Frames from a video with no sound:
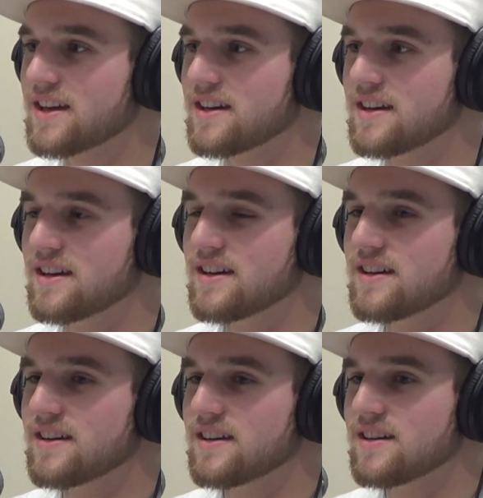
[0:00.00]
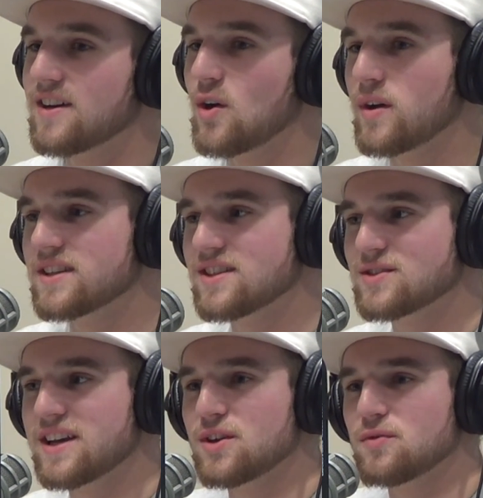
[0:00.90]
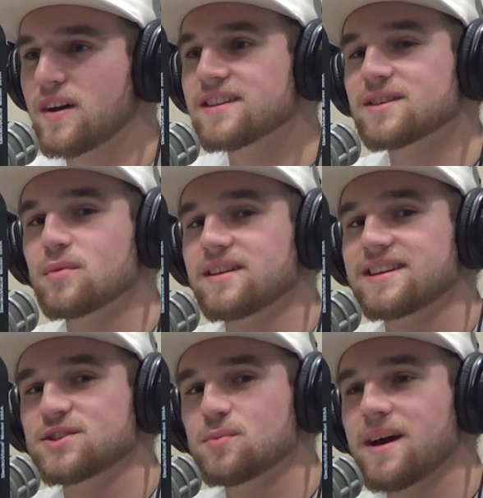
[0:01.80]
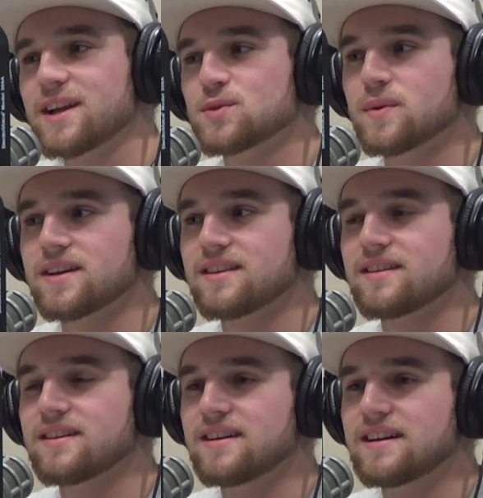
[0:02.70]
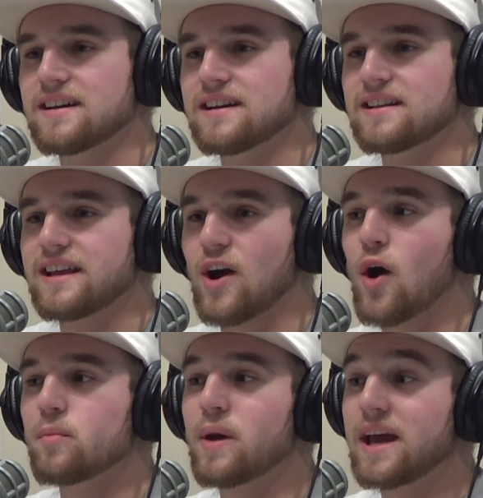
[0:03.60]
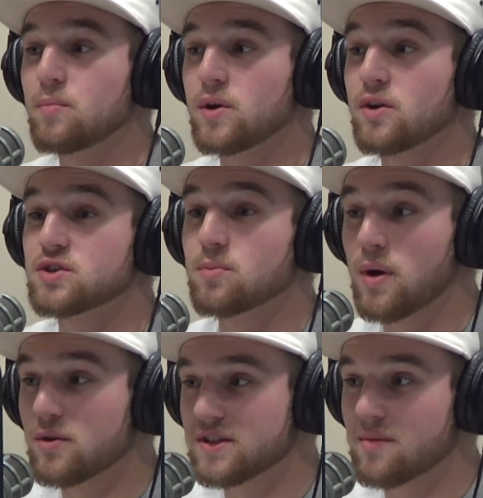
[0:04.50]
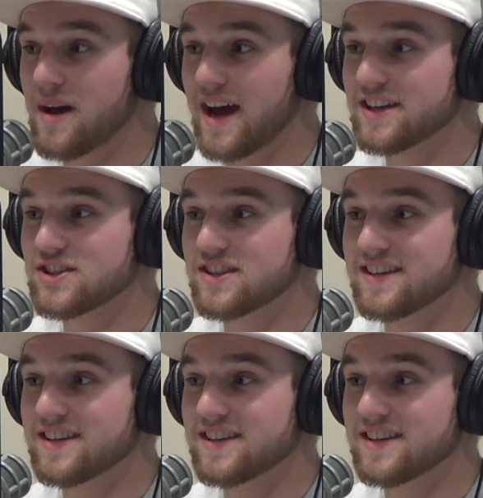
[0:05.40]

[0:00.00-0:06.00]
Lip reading: And like, okay, so say you find somebody that you match with, like on paper, you're supposed to